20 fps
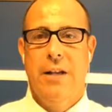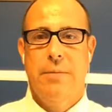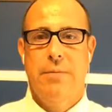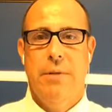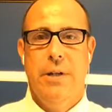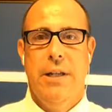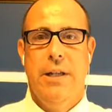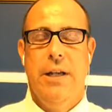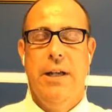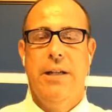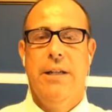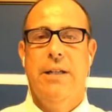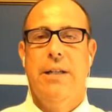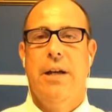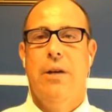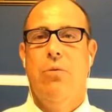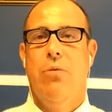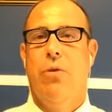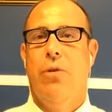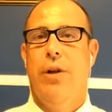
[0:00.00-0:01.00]
me, they'd
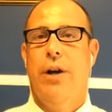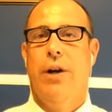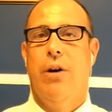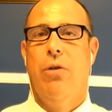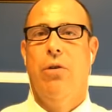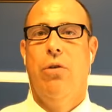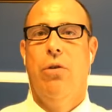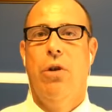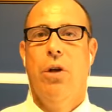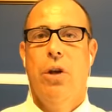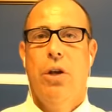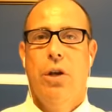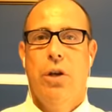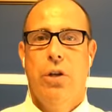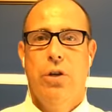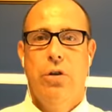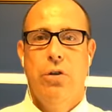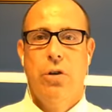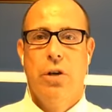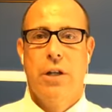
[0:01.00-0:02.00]
say, well, Daryl,
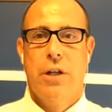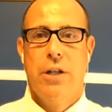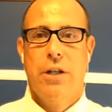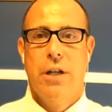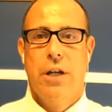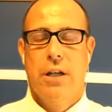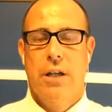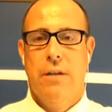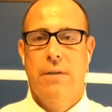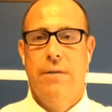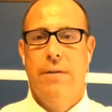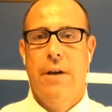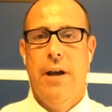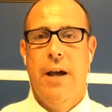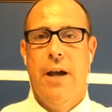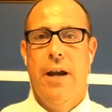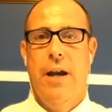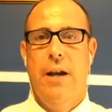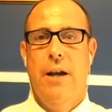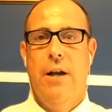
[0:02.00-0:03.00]
you're a Kentucky
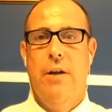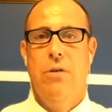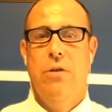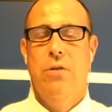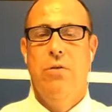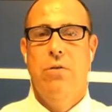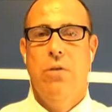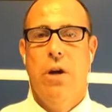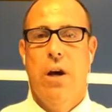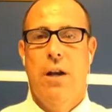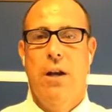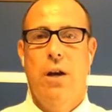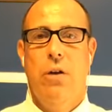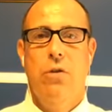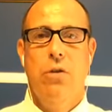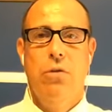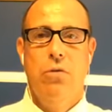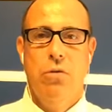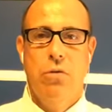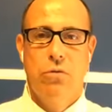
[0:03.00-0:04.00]
fan. I
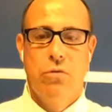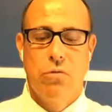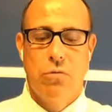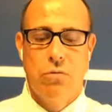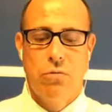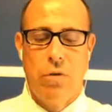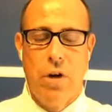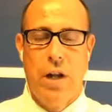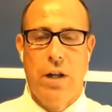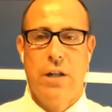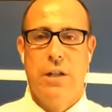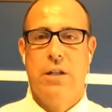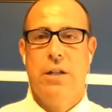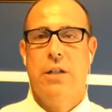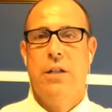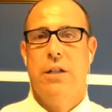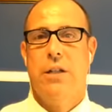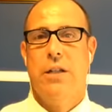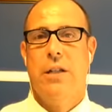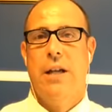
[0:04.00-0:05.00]
know you
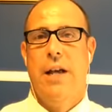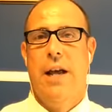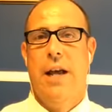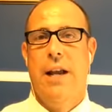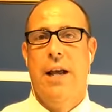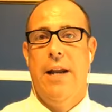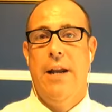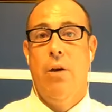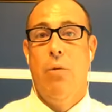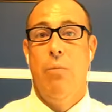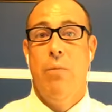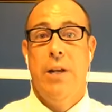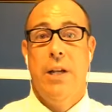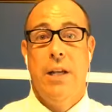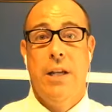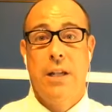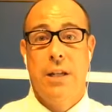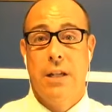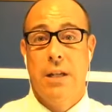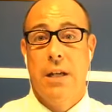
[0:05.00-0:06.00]
relish in this day, and I know
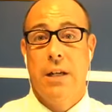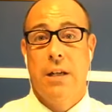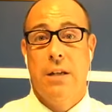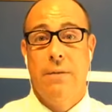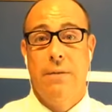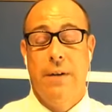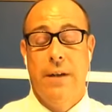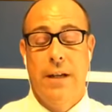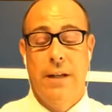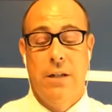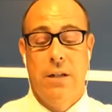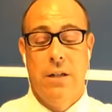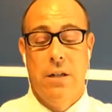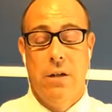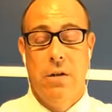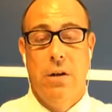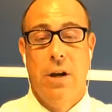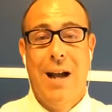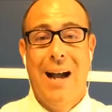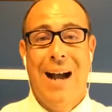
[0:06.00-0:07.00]
many Kentucky fans
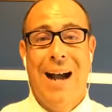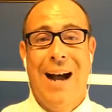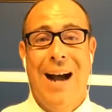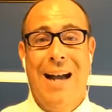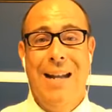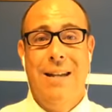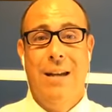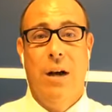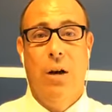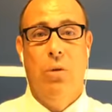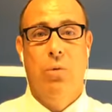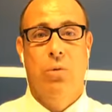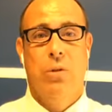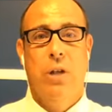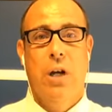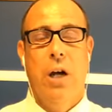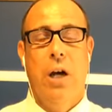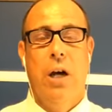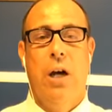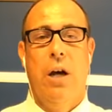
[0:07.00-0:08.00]
do. I
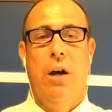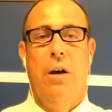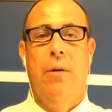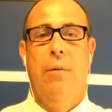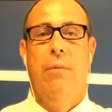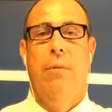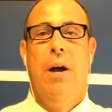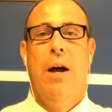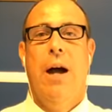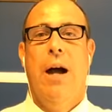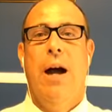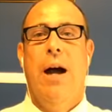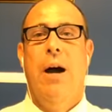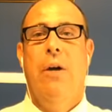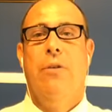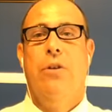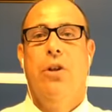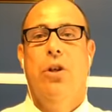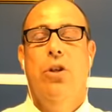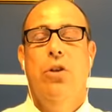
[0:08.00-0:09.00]
don't. I
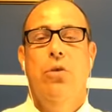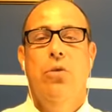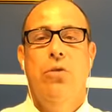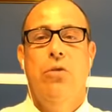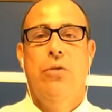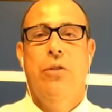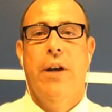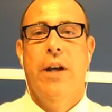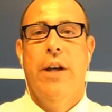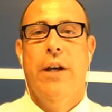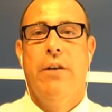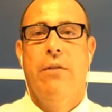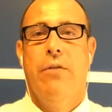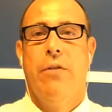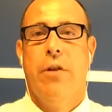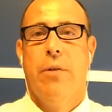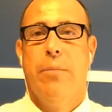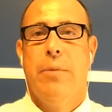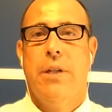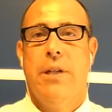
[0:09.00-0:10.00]
was a huge fan of
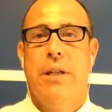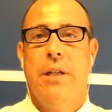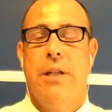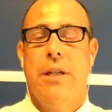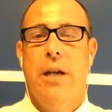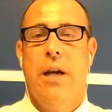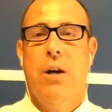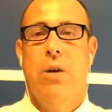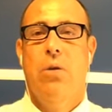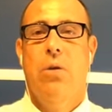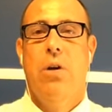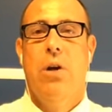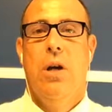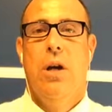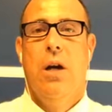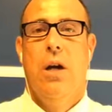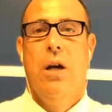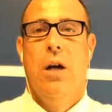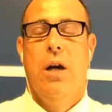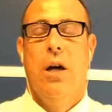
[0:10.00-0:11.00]
Rick Pitino.
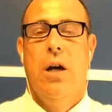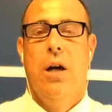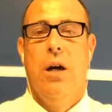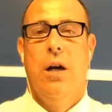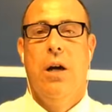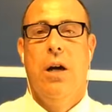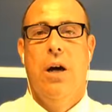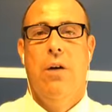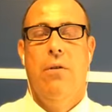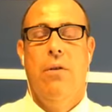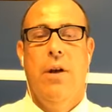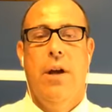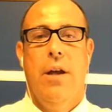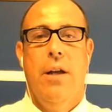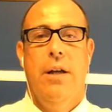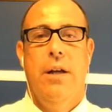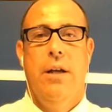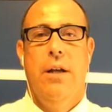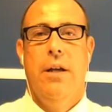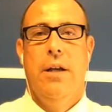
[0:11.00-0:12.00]
I
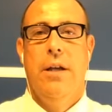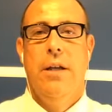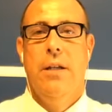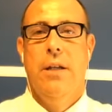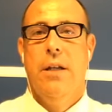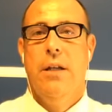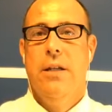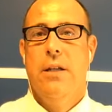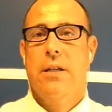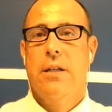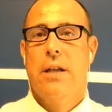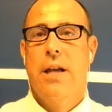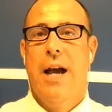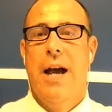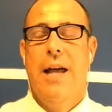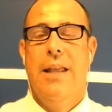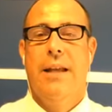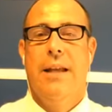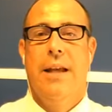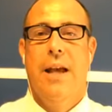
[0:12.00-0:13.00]
read, he's the
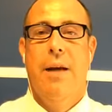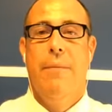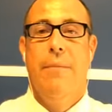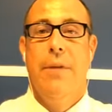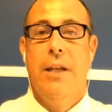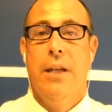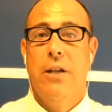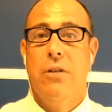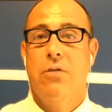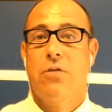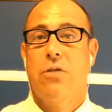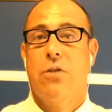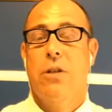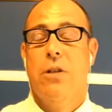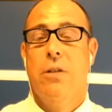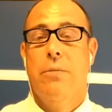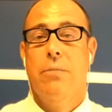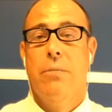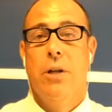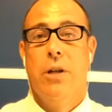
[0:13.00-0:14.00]
guy that got me
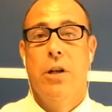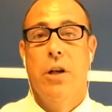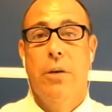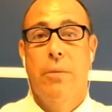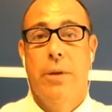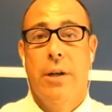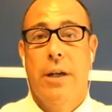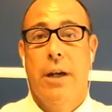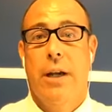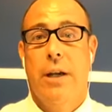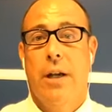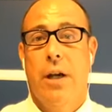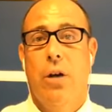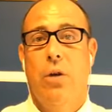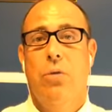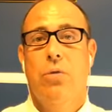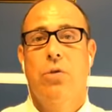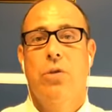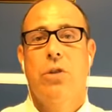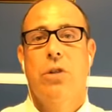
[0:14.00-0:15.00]
interested in becoming a
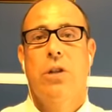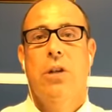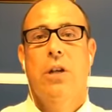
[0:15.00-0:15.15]
coach.